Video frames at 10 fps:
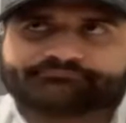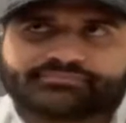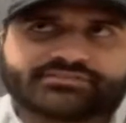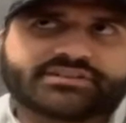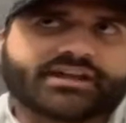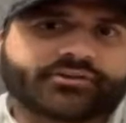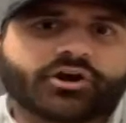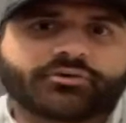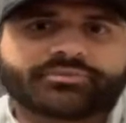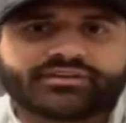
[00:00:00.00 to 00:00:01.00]
it's not an
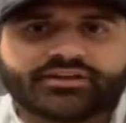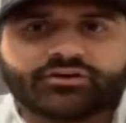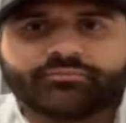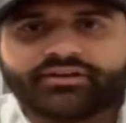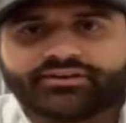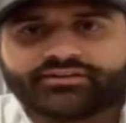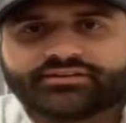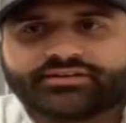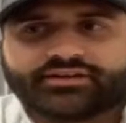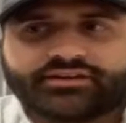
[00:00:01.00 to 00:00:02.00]
RPO, but
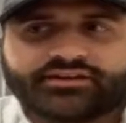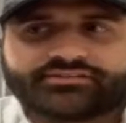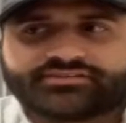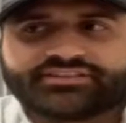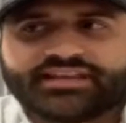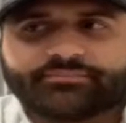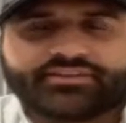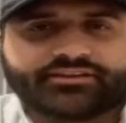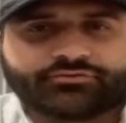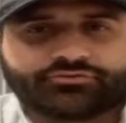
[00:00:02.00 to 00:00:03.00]
it's the same
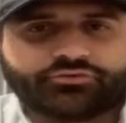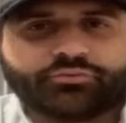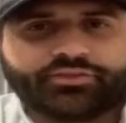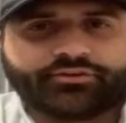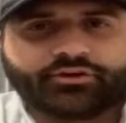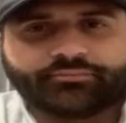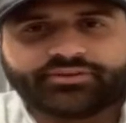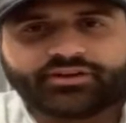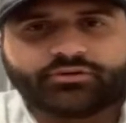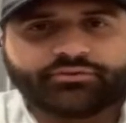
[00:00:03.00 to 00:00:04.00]
thing you're doing with an
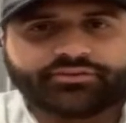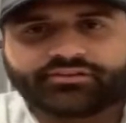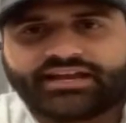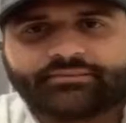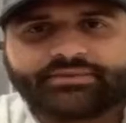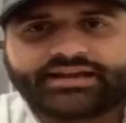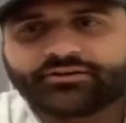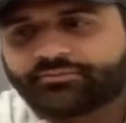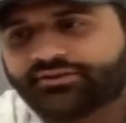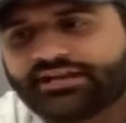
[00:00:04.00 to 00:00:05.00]
RPO with the
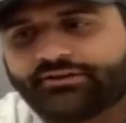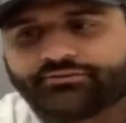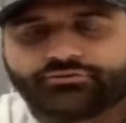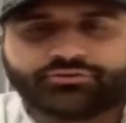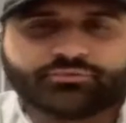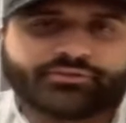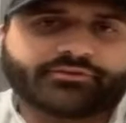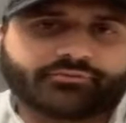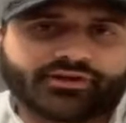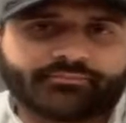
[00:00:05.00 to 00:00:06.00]
linebacker, but now you're doing it with
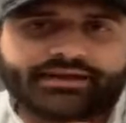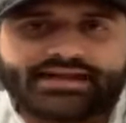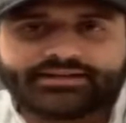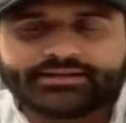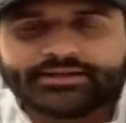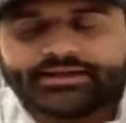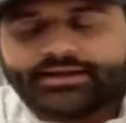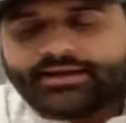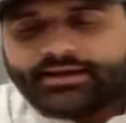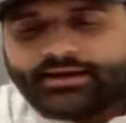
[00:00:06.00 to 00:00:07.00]
the running
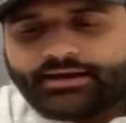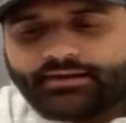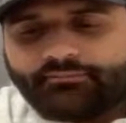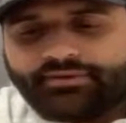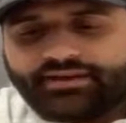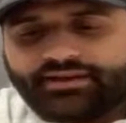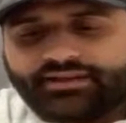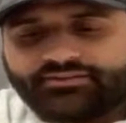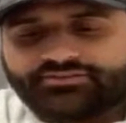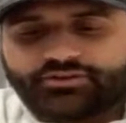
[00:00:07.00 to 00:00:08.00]
back.
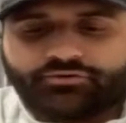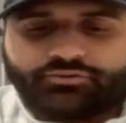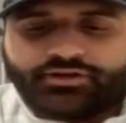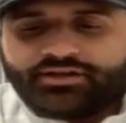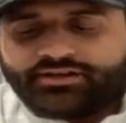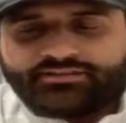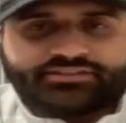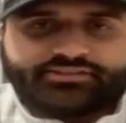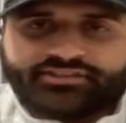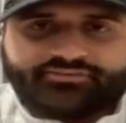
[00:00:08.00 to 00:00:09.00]
And so it's
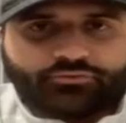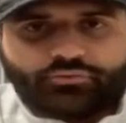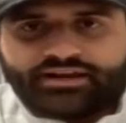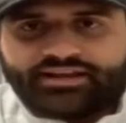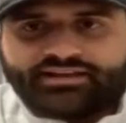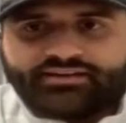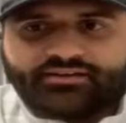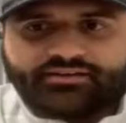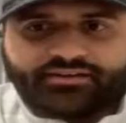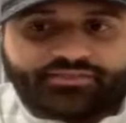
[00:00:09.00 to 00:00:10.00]
just a different way, and
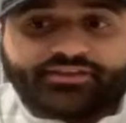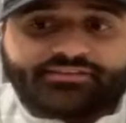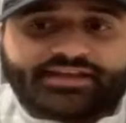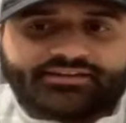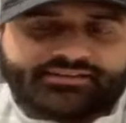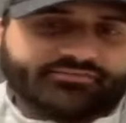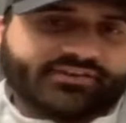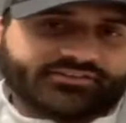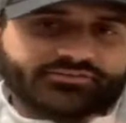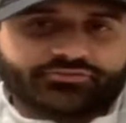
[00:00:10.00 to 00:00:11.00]
a thing that
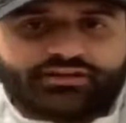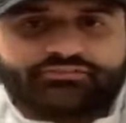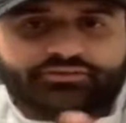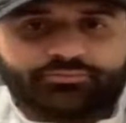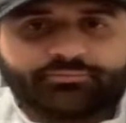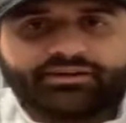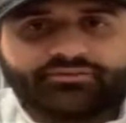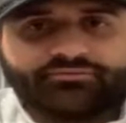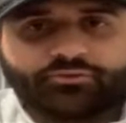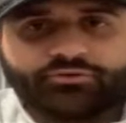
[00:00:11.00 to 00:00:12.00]
defenses will have to
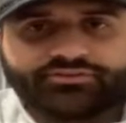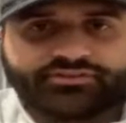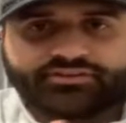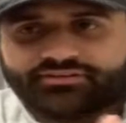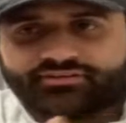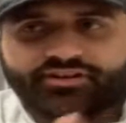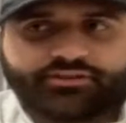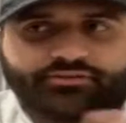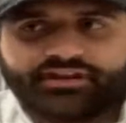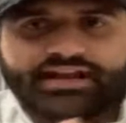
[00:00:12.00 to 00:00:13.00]
prepare for as
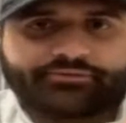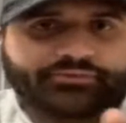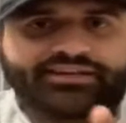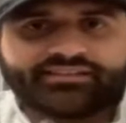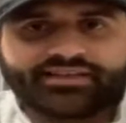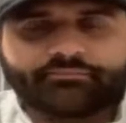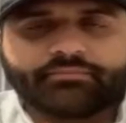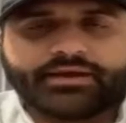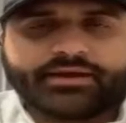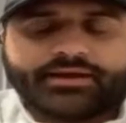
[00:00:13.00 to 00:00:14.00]
another guy reading them.
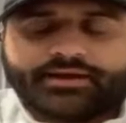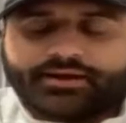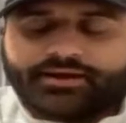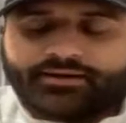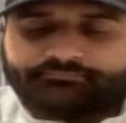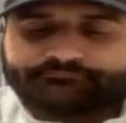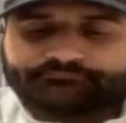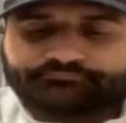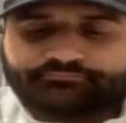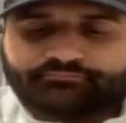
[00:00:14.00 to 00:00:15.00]

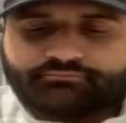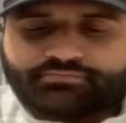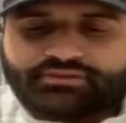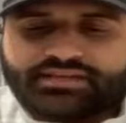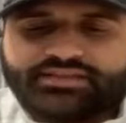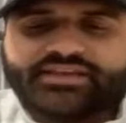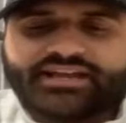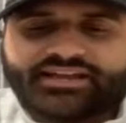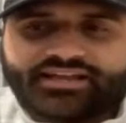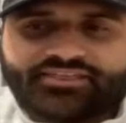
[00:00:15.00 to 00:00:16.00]
And then
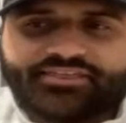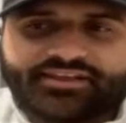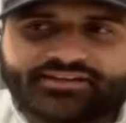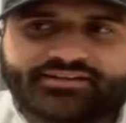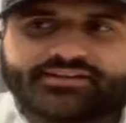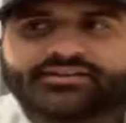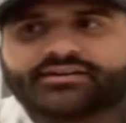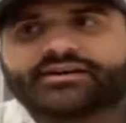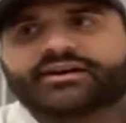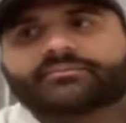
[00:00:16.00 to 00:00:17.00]
I think
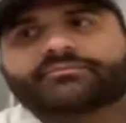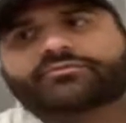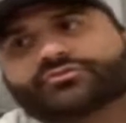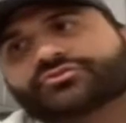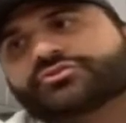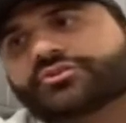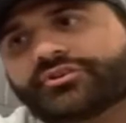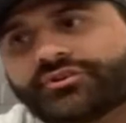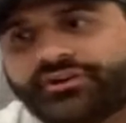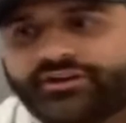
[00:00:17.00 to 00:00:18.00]
for
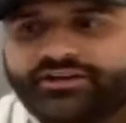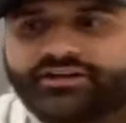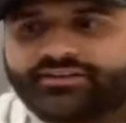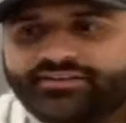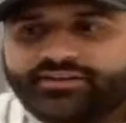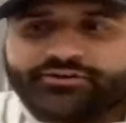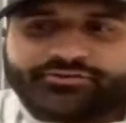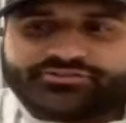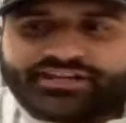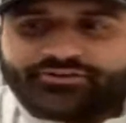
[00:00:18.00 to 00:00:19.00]
sure the under
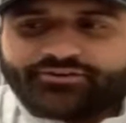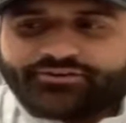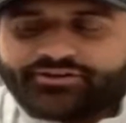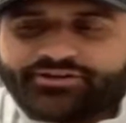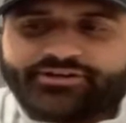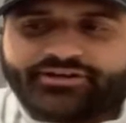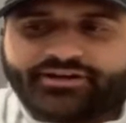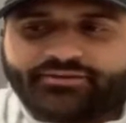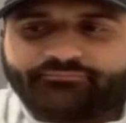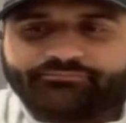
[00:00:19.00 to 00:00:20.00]
center
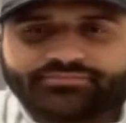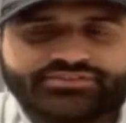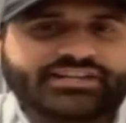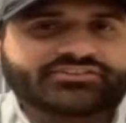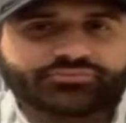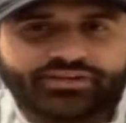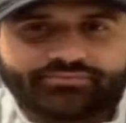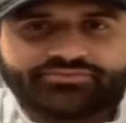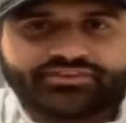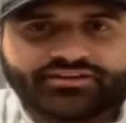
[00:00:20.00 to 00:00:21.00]
jet
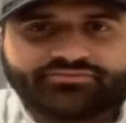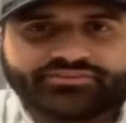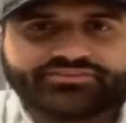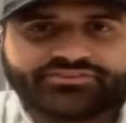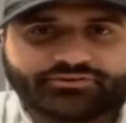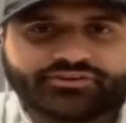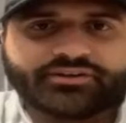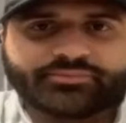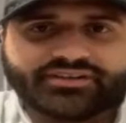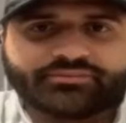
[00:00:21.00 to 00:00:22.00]
sweep stuff is still going
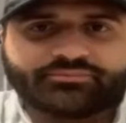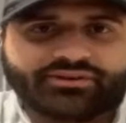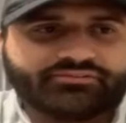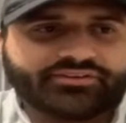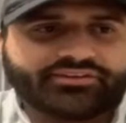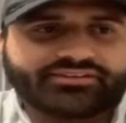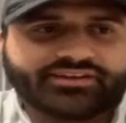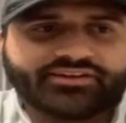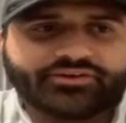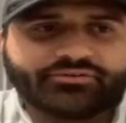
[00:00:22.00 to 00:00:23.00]
to be prevalent. I
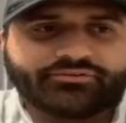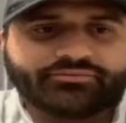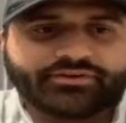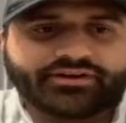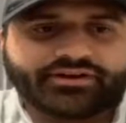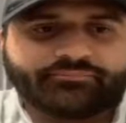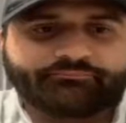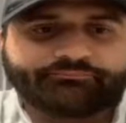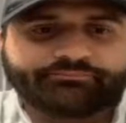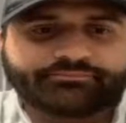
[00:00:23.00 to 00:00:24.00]
know,
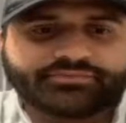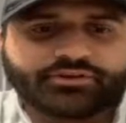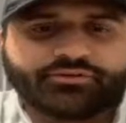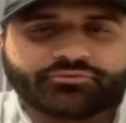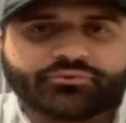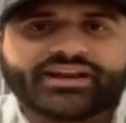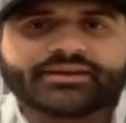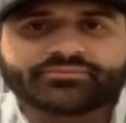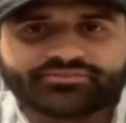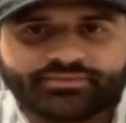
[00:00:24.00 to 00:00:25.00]
the
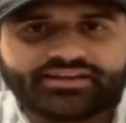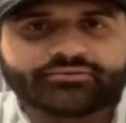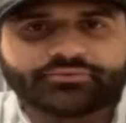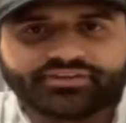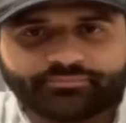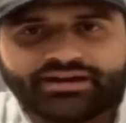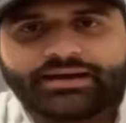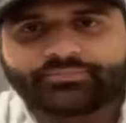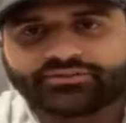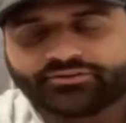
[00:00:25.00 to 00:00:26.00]
Rams made it really
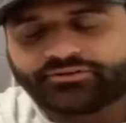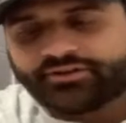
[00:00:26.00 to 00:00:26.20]
popular.